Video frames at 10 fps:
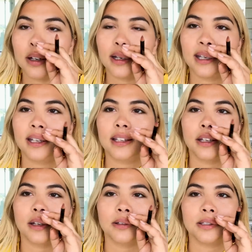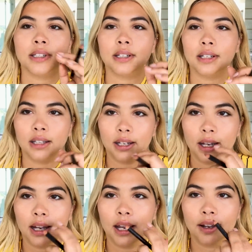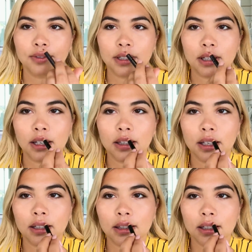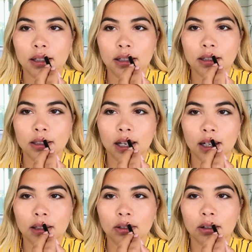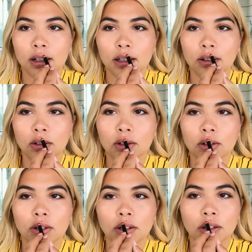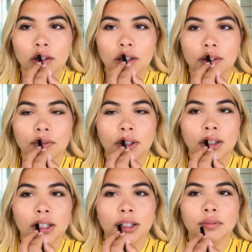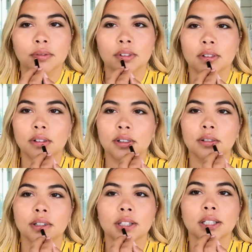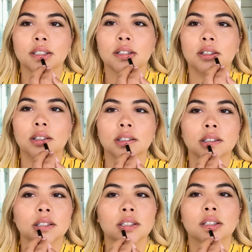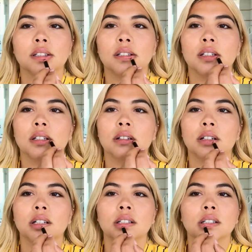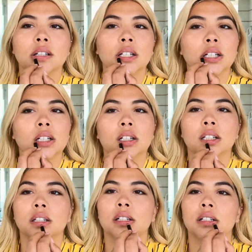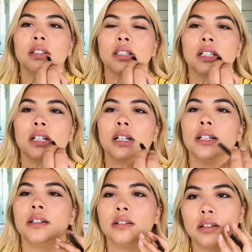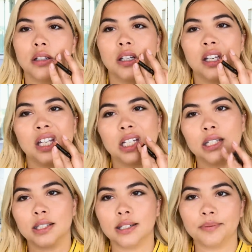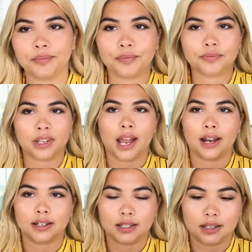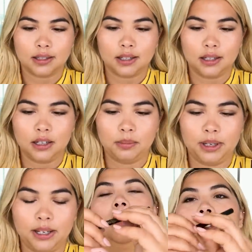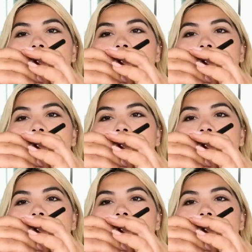I get like O C D, like I have to get like the exact triangle corner in my lip. I don't know what that's called. But I just kind of go on the outside. It just accents it a little bit.